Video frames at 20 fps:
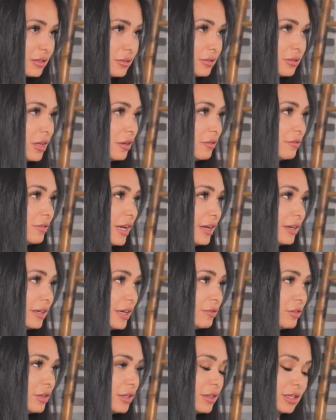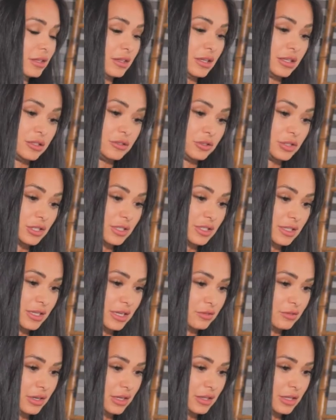I love that. Everything that you just
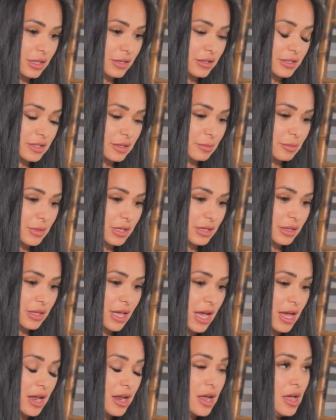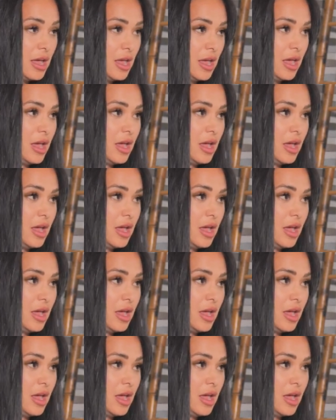said right there is something that